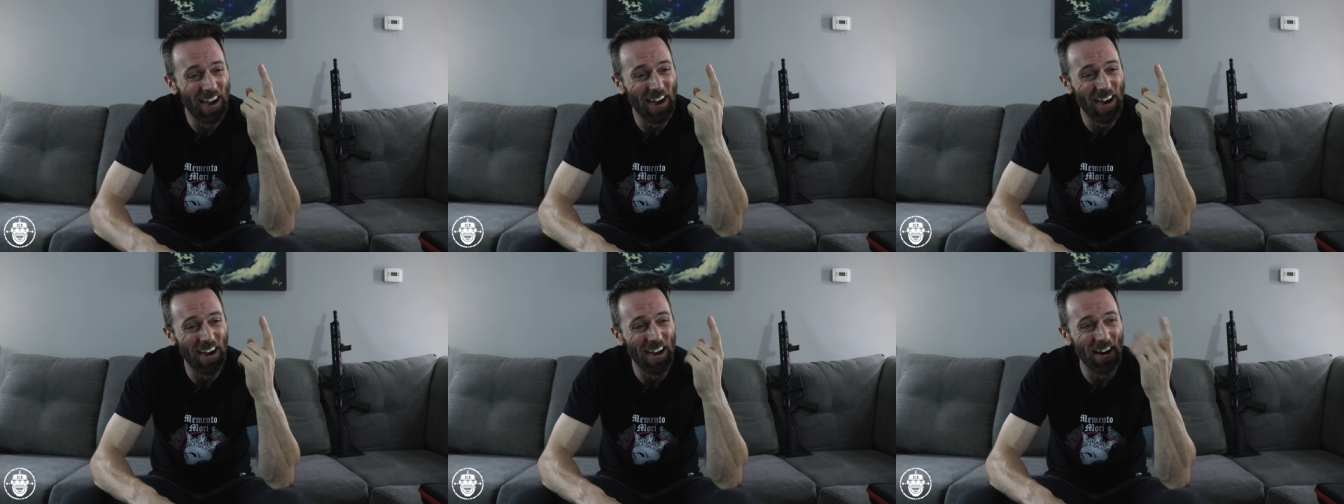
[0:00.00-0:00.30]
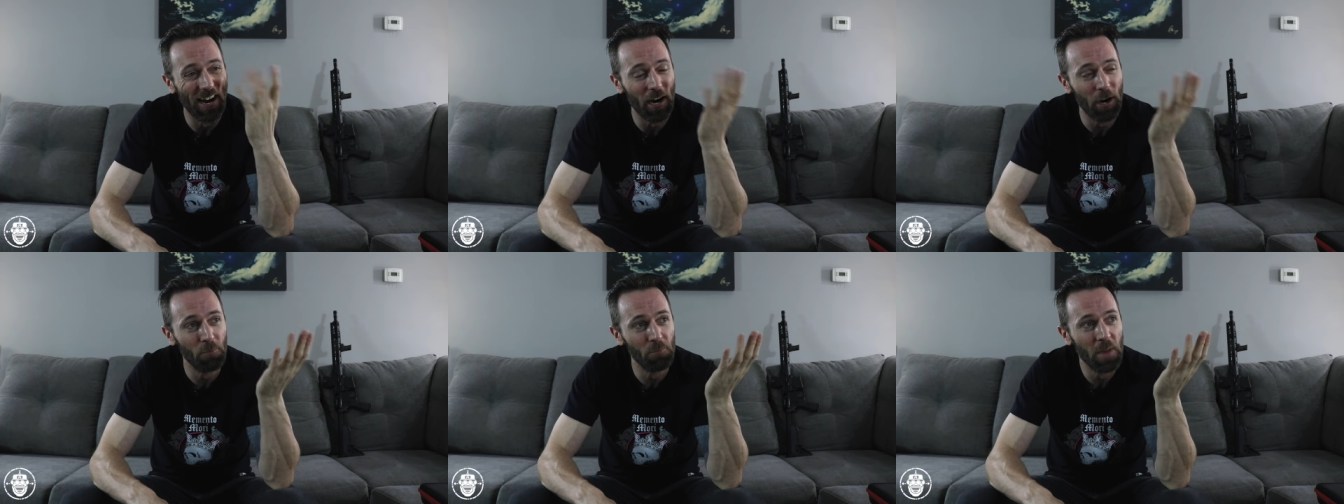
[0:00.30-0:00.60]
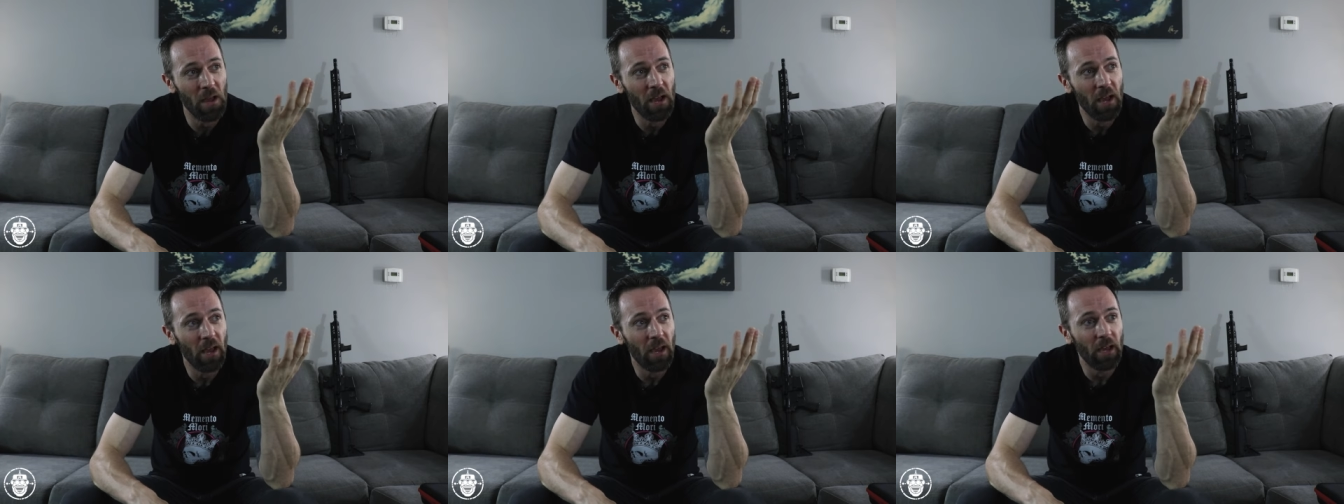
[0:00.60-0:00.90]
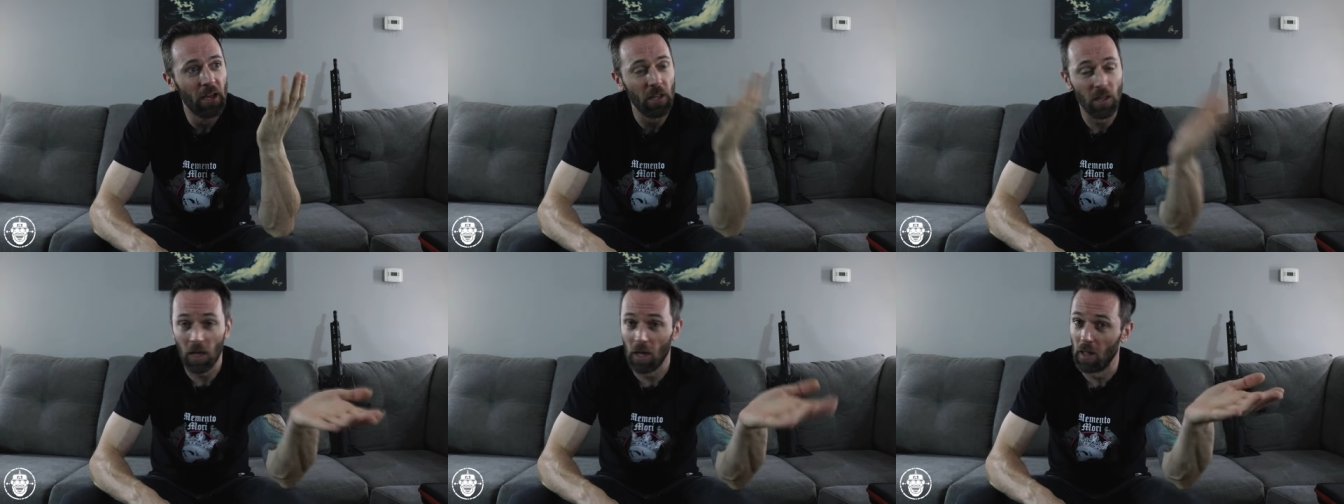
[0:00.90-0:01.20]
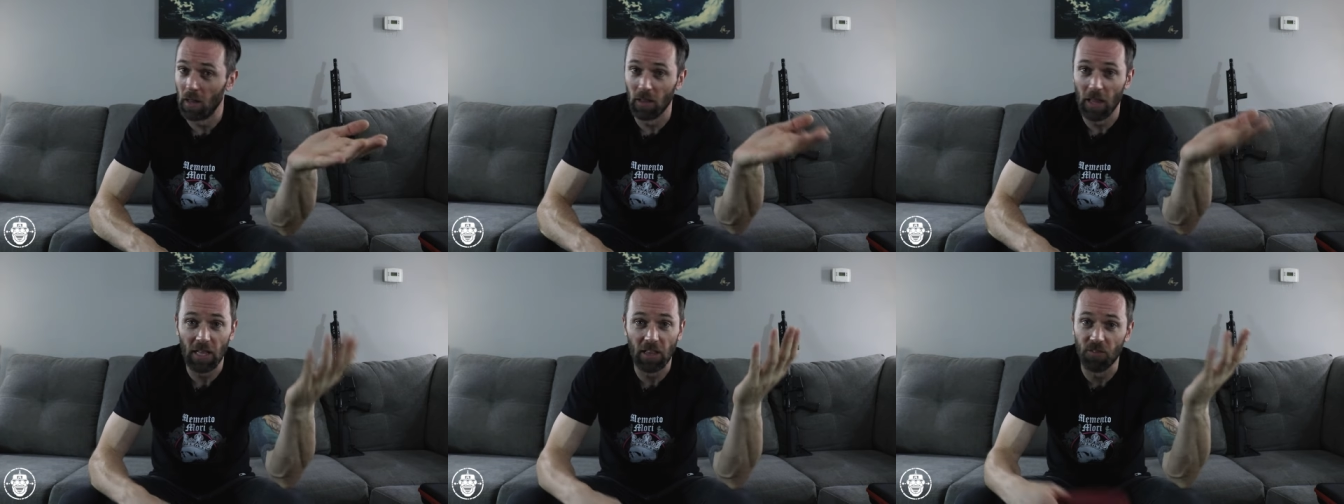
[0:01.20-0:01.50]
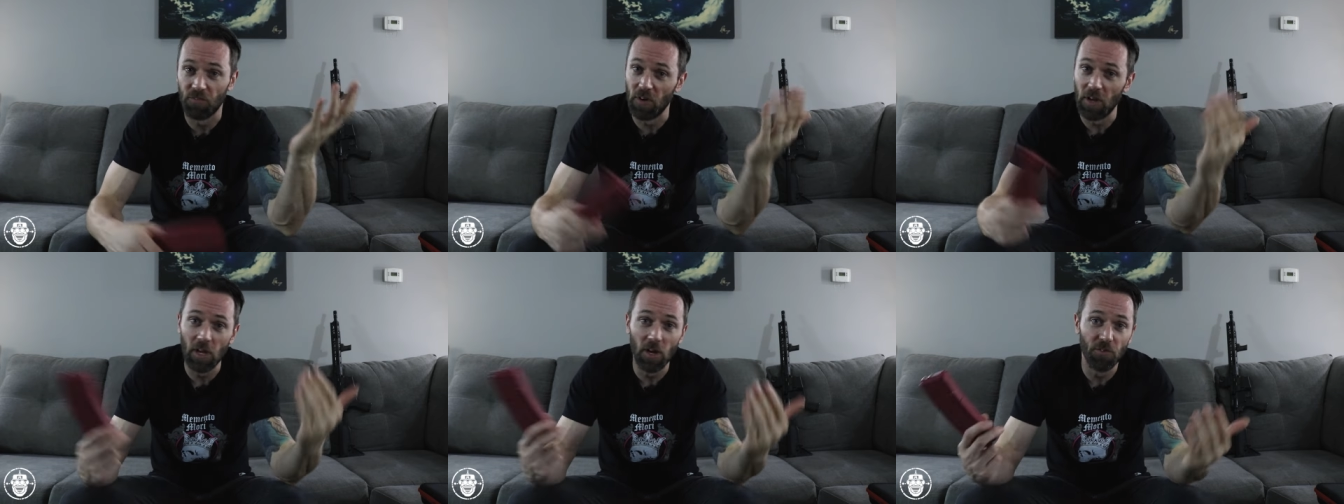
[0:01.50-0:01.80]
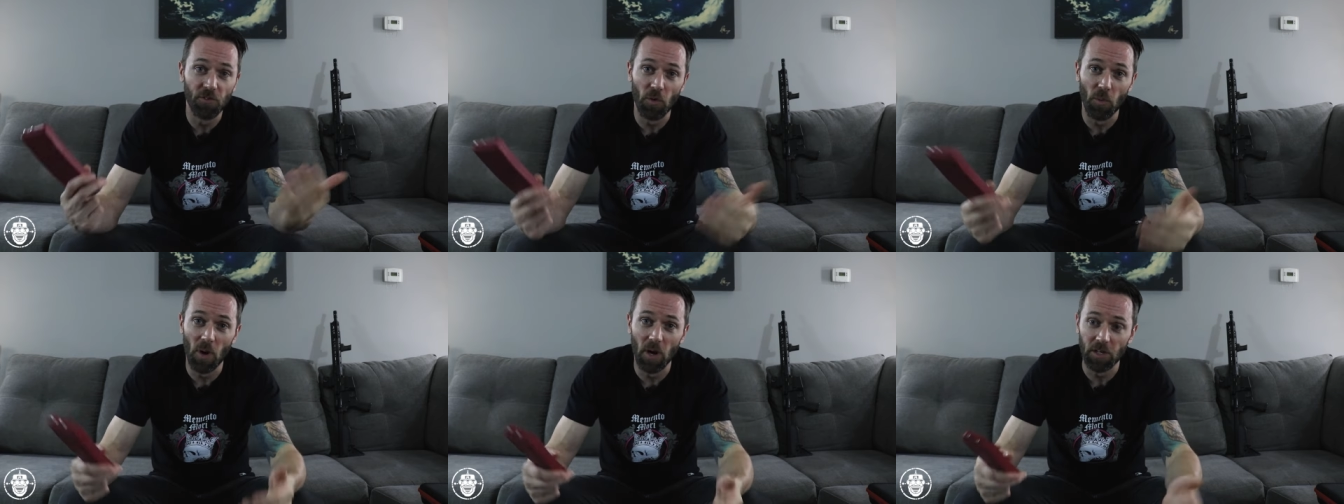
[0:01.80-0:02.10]
um, uh, like the video
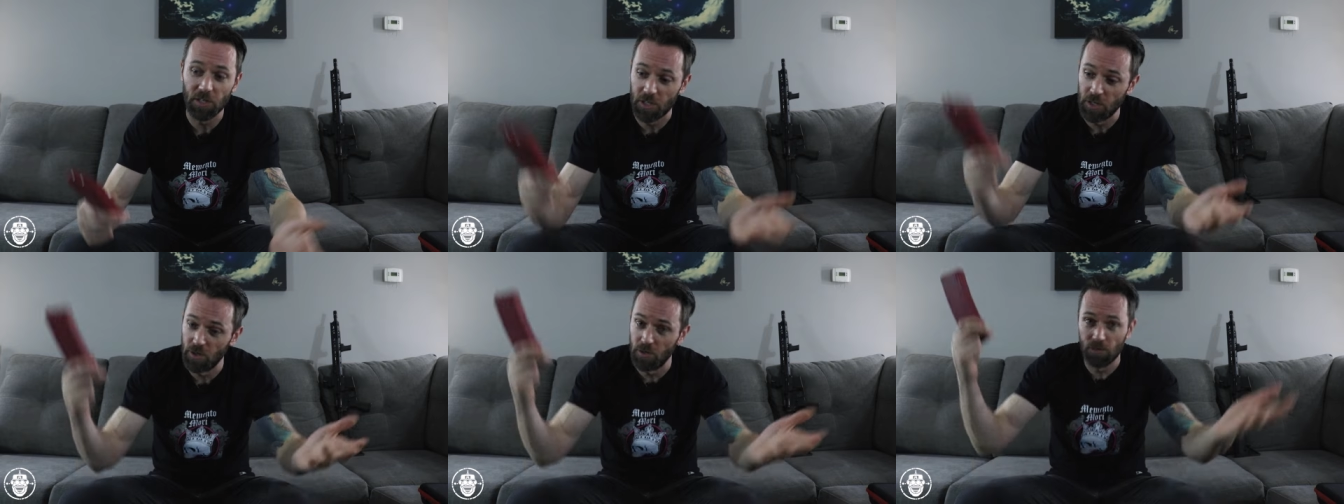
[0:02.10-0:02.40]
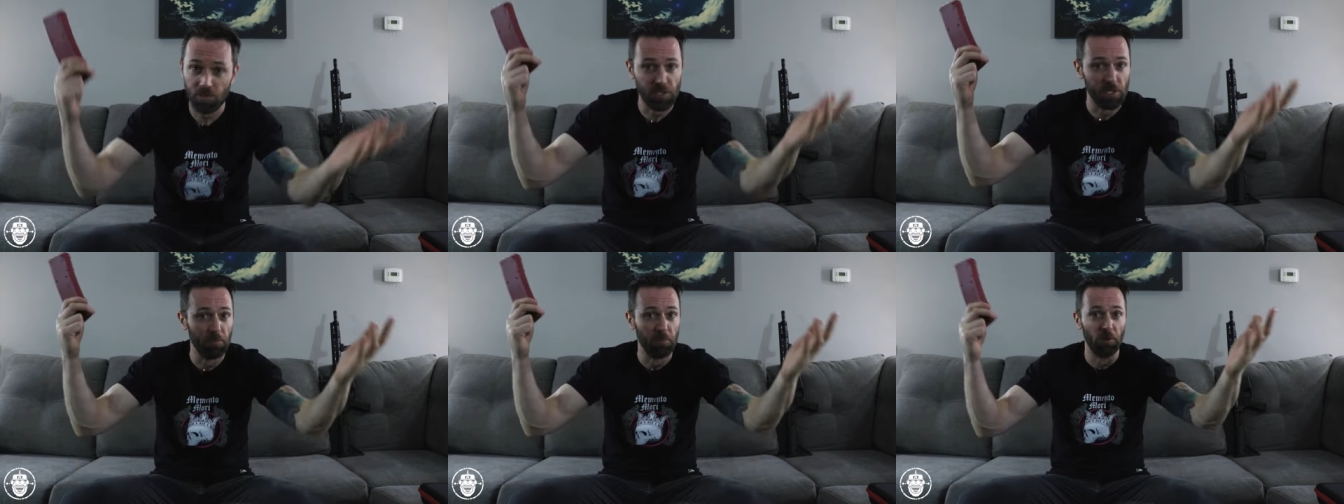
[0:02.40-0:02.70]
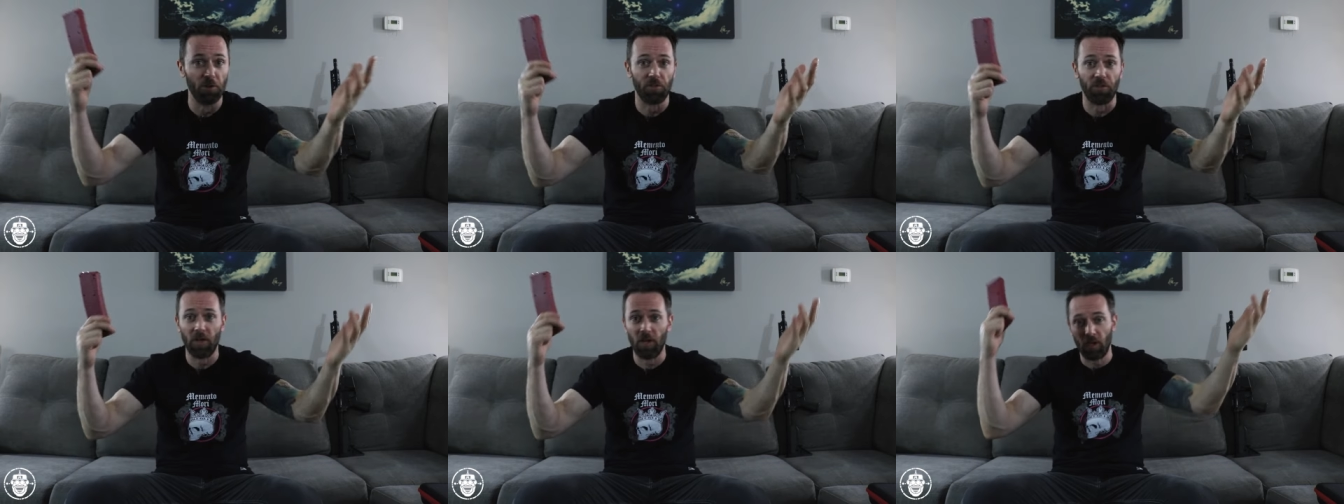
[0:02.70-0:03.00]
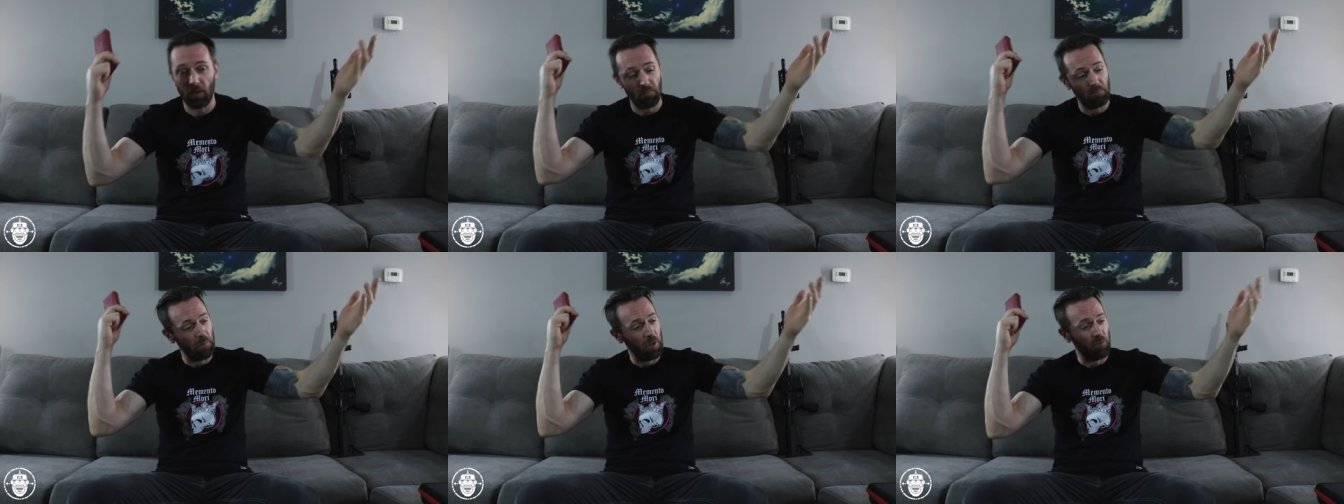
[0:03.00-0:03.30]
if you want to. Similar thing.